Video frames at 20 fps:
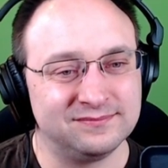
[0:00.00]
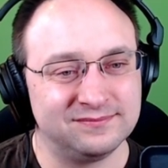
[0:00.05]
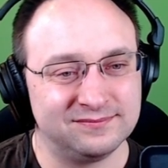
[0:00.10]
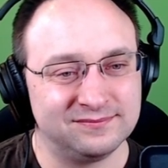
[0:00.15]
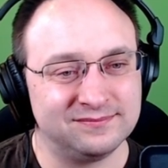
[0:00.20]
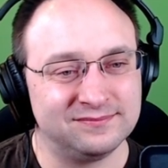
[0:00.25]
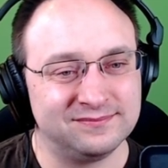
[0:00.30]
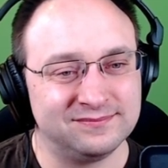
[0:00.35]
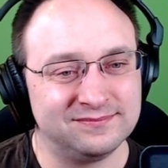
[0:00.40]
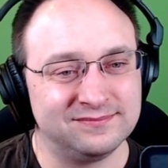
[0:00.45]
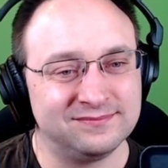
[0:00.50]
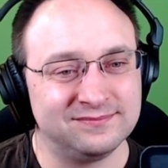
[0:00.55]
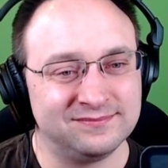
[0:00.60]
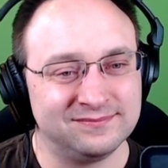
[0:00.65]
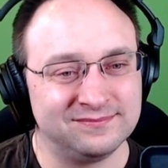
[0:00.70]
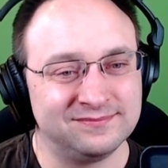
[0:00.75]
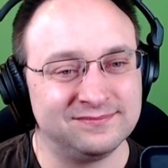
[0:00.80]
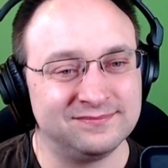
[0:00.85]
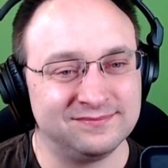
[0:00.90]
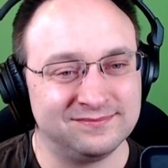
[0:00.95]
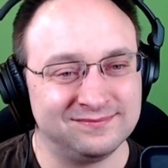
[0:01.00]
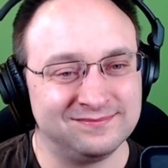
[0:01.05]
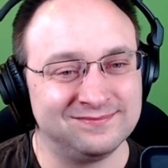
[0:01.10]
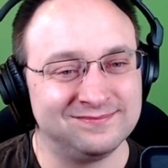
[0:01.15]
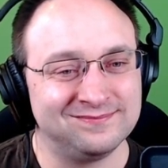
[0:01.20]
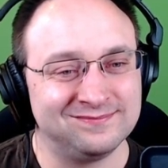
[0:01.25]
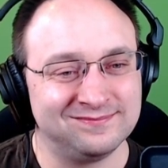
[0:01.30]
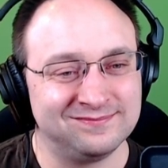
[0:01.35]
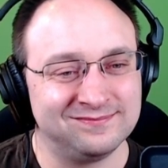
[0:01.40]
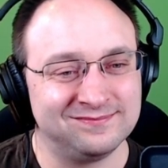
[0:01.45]

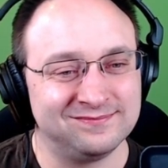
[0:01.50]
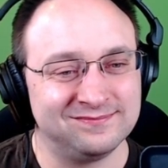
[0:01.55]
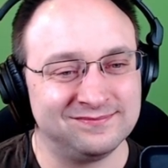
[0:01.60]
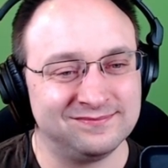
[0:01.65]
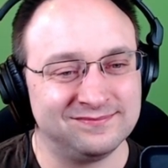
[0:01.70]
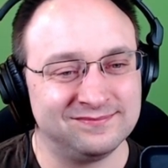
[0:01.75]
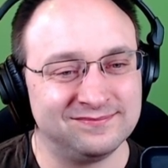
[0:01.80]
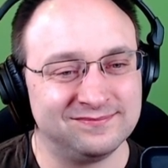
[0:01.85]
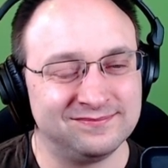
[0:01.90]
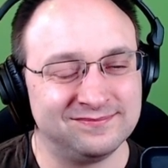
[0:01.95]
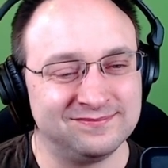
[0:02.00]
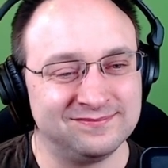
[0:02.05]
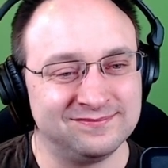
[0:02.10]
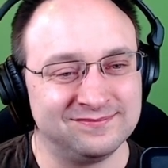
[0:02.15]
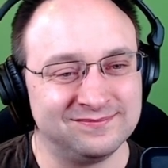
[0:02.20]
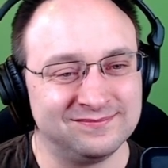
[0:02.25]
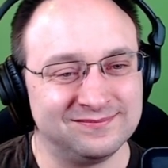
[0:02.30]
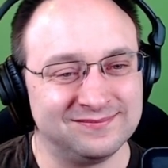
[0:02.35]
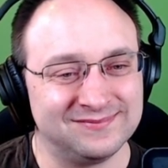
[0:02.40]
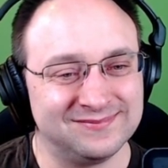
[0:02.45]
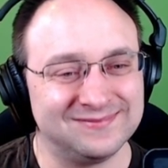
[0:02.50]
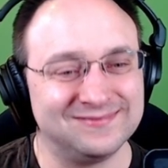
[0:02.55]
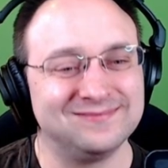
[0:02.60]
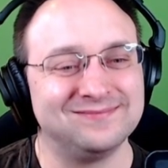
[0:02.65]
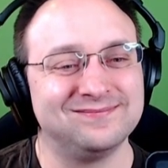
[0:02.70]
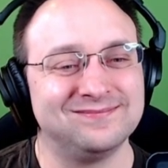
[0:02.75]
No words are spoken by the person on screen.